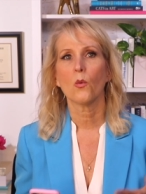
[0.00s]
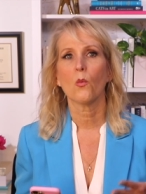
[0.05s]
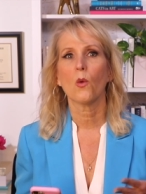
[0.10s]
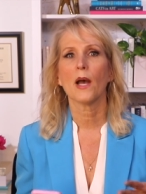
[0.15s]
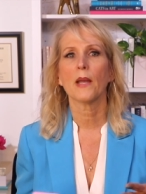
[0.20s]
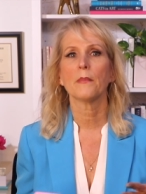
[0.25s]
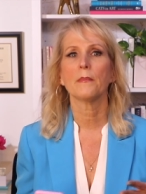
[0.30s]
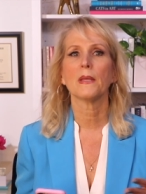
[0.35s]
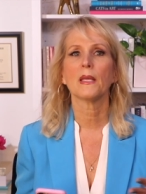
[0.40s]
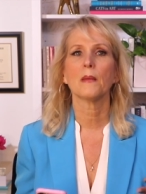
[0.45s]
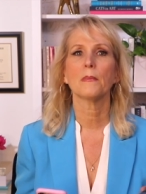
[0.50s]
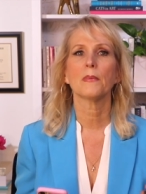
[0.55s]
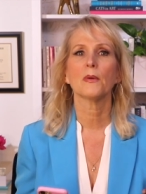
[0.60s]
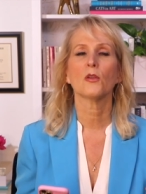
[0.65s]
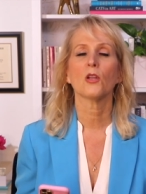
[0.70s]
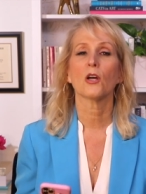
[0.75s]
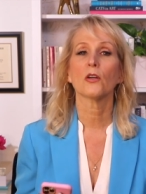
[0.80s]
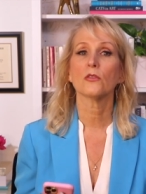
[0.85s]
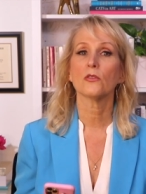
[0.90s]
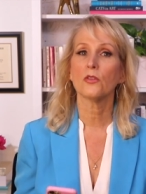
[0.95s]
why
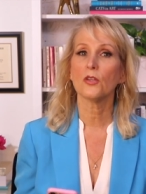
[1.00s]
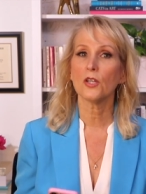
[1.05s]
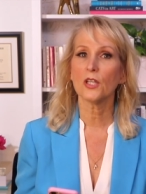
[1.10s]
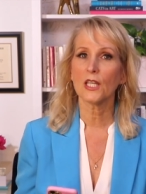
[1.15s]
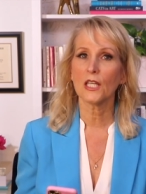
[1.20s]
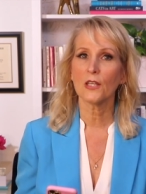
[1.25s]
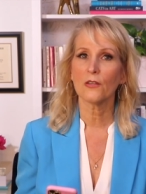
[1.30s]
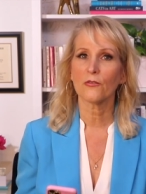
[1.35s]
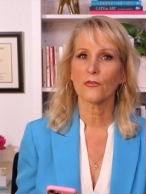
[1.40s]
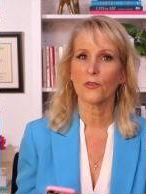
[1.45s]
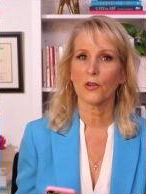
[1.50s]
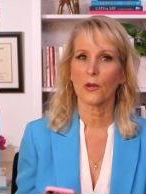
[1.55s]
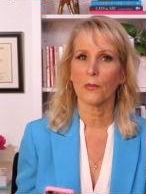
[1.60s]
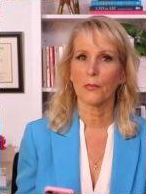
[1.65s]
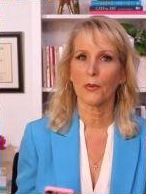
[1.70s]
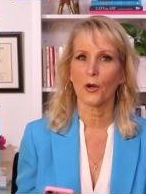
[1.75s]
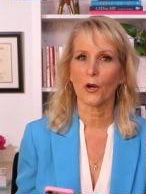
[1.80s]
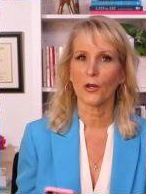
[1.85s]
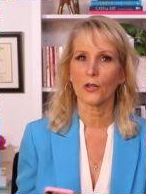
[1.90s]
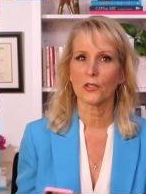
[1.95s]
people are looking for a
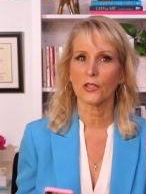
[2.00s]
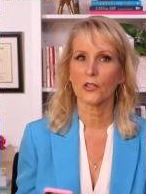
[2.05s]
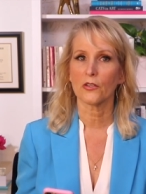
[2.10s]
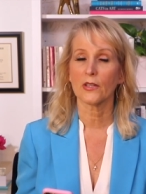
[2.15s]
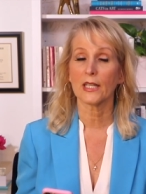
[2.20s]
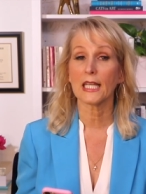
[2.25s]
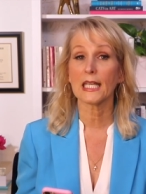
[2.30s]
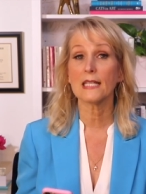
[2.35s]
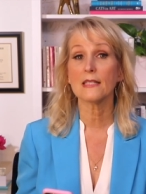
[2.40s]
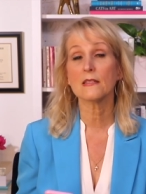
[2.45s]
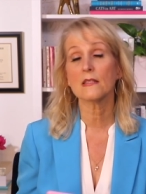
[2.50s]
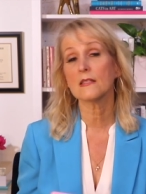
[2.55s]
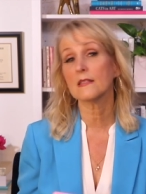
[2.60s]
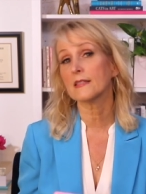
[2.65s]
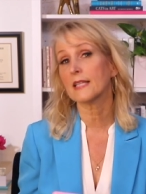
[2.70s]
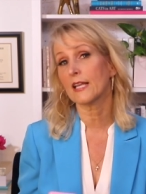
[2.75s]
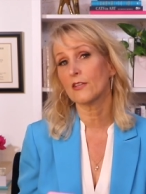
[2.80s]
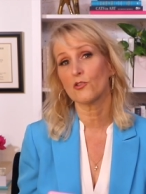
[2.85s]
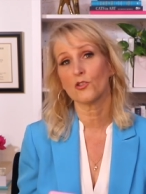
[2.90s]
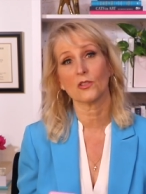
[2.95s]
partner is
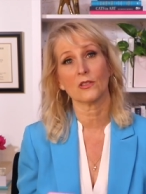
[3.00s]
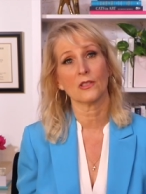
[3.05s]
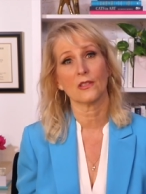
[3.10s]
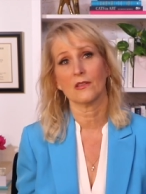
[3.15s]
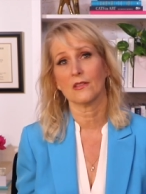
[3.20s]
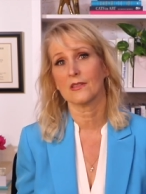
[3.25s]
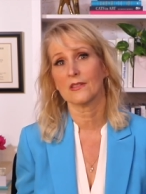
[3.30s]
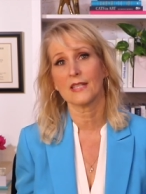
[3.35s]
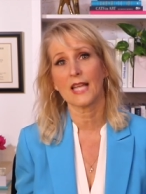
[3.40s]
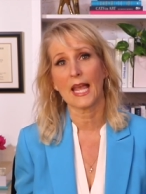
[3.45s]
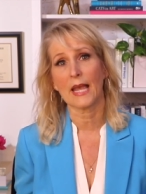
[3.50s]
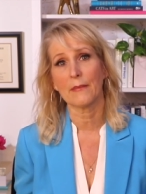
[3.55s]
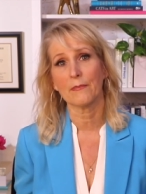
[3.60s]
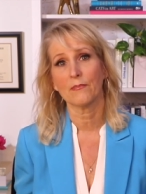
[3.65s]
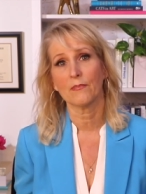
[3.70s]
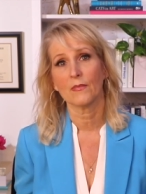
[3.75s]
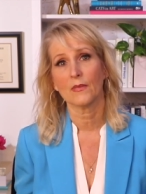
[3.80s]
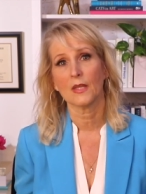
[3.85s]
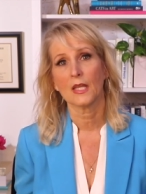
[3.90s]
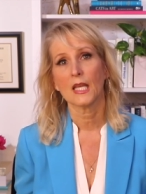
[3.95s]
essentially the same.
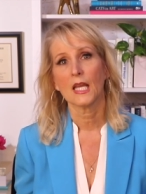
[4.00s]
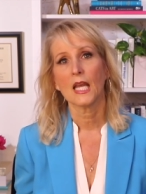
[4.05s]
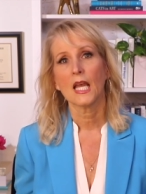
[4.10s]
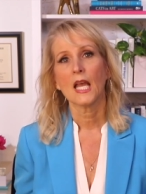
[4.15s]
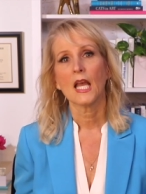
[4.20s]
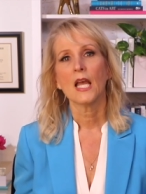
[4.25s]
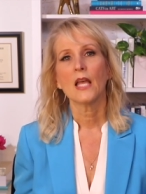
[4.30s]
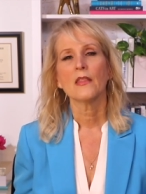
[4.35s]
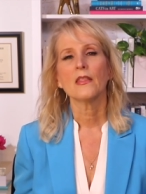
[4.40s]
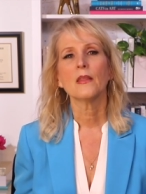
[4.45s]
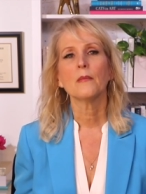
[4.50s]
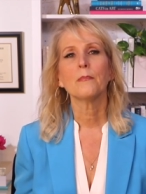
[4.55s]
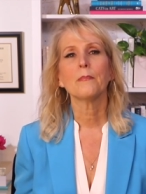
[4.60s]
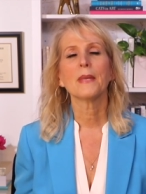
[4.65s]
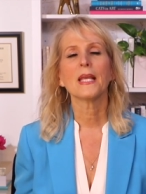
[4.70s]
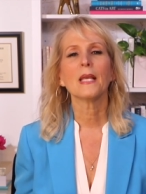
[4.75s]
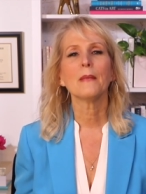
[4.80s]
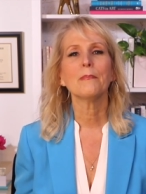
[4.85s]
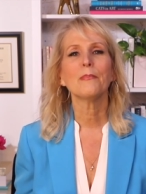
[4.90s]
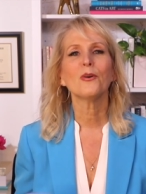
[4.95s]
The
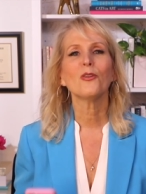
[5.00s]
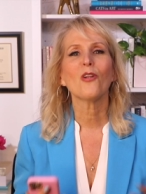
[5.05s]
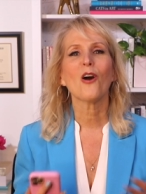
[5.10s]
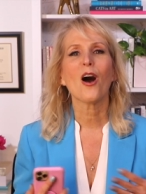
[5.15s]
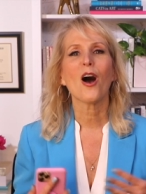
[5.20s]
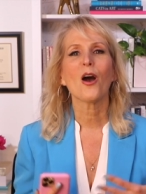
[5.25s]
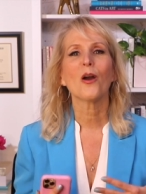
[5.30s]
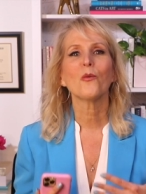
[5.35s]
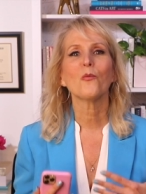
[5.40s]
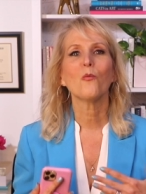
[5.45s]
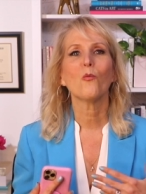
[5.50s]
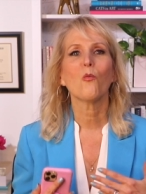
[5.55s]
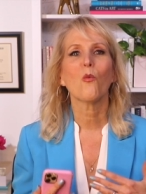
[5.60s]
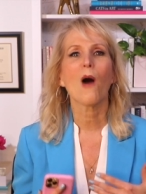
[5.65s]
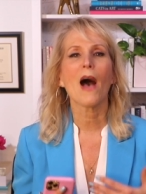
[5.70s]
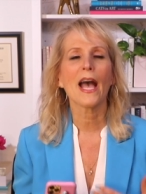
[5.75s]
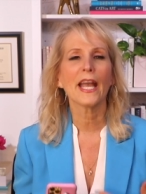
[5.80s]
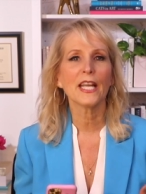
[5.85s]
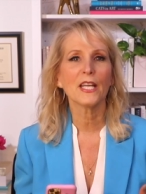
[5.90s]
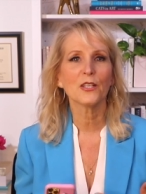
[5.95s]
people are
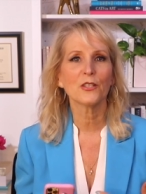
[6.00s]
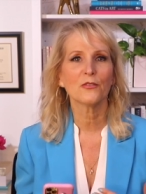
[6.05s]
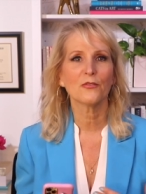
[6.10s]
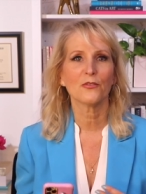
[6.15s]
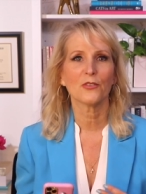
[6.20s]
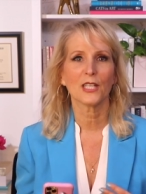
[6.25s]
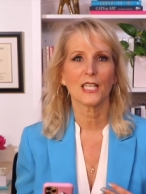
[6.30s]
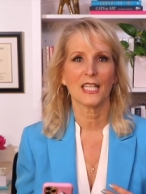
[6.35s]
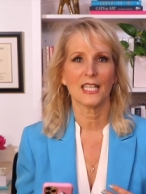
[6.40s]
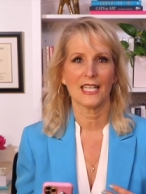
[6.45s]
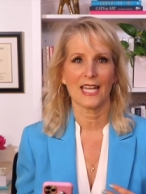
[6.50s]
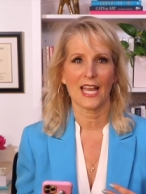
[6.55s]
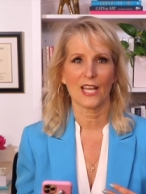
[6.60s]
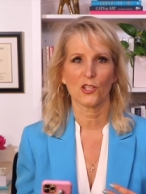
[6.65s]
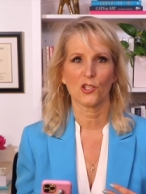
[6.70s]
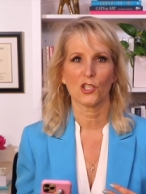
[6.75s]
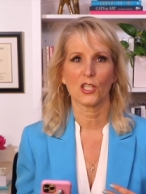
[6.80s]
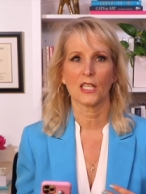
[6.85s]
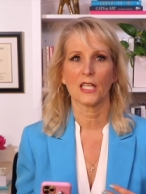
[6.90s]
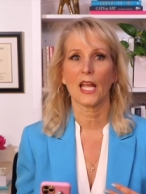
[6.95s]
wired for
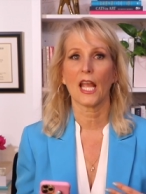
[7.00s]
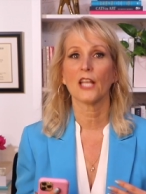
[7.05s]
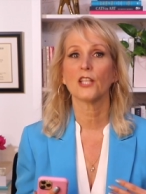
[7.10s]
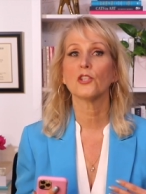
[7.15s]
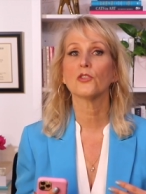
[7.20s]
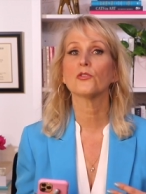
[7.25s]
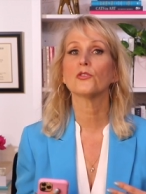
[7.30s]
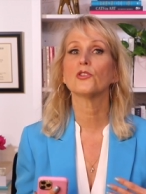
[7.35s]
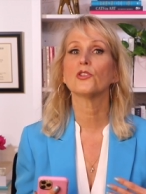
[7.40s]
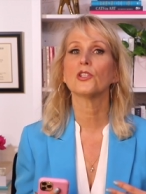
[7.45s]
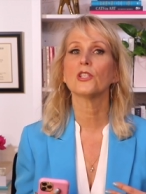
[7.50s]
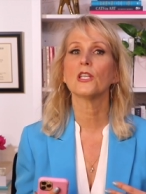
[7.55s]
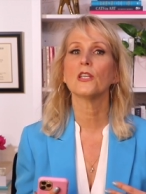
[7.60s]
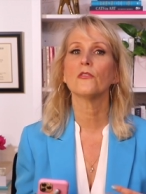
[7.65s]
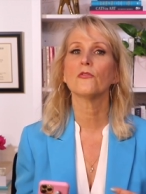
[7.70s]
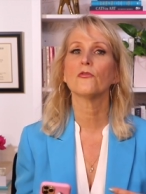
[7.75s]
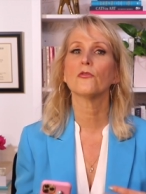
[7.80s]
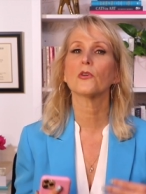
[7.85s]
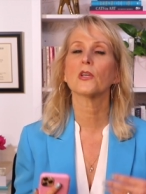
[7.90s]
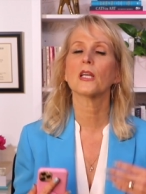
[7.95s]
connection, and you're
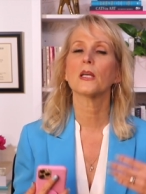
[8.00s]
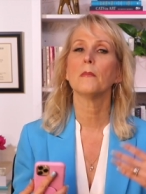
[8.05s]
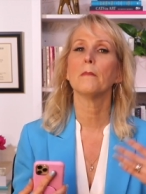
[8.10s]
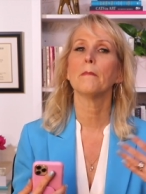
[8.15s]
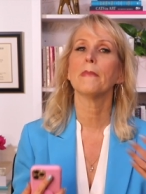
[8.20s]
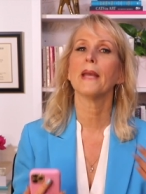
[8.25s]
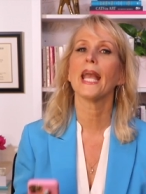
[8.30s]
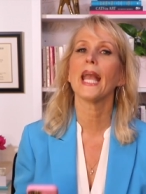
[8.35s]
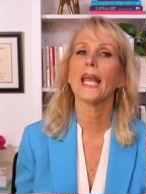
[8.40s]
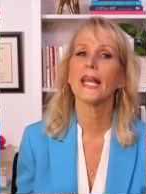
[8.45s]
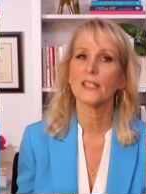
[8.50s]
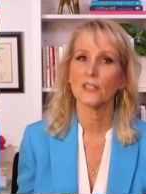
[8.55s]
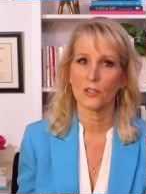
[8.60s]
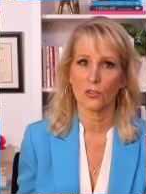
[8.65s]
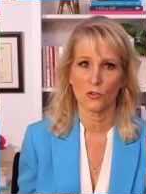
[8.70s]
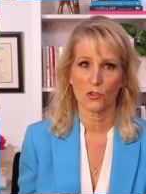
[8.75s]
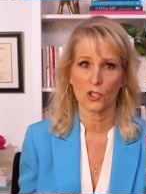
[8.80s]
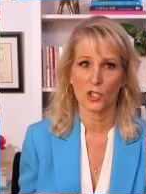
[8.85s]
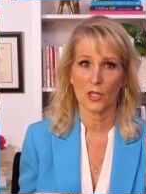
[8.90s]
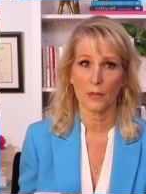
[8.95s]
looking for
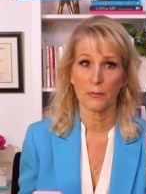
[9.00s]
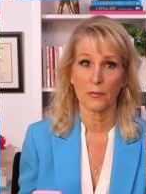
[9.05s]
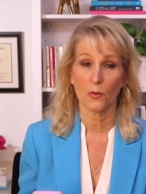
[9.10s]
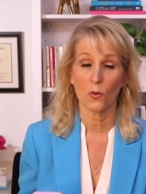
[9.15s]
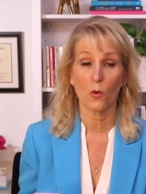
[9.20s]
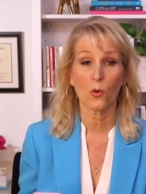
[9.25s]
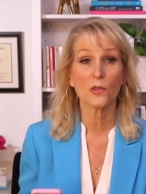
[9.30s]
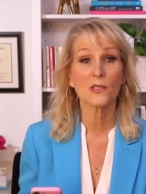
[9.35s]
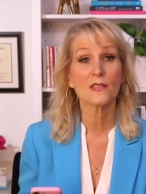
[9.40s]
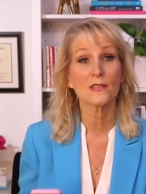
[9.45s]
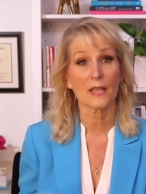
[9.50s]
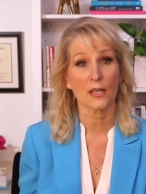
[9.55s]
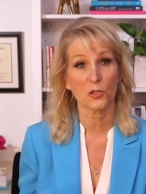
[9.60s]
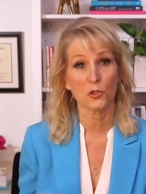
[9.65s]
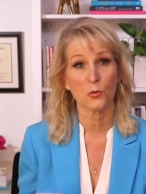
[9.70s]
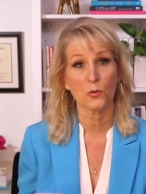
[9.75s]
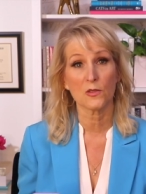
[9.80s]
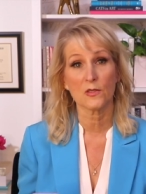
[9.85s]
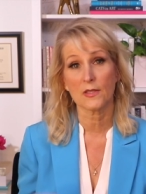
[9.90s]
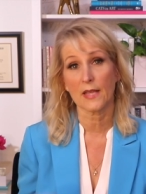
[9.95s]
companionship or
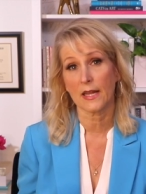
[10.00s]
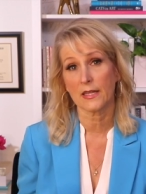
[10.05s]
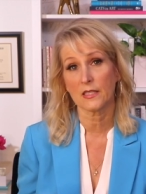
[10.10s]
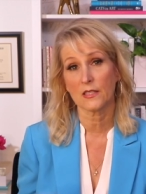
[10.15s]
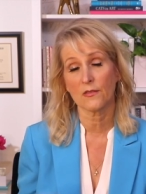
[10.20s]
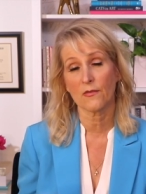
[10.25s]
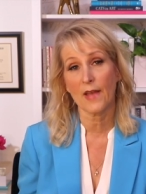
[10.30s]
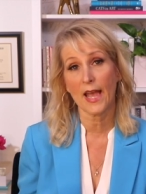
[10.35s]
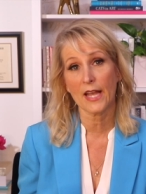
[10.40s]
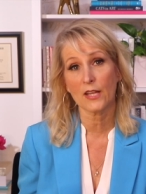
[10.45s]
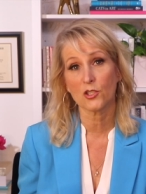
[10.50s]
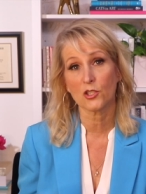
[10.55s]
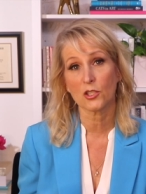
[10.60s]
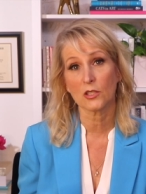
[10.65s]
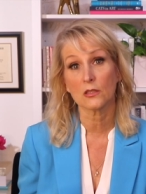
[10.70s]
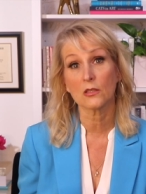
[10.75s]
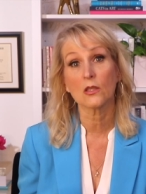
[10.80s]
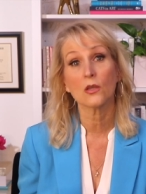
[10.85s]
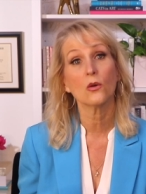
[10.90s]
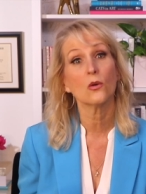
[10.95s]
sexual
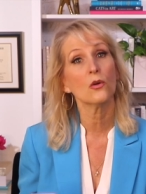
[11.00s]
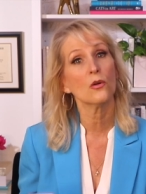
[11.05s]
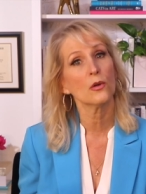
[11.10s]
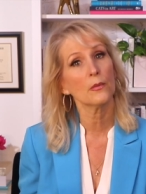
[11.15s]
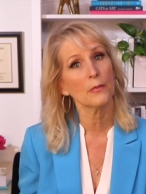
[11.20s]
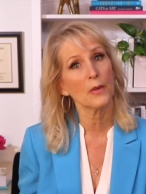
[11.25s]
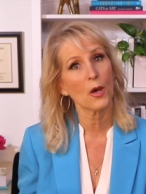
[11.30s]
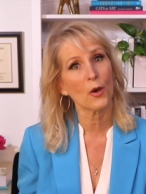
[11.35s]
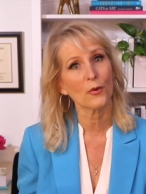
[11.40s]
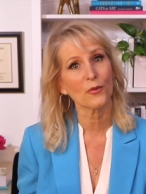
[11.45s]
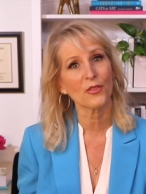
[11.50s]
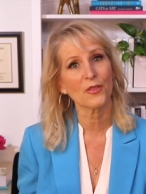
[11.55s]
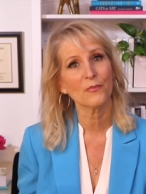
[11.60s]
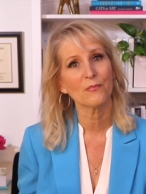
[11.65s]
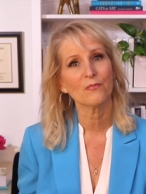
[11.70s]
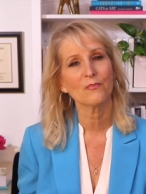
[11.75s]
satisfaction, or both.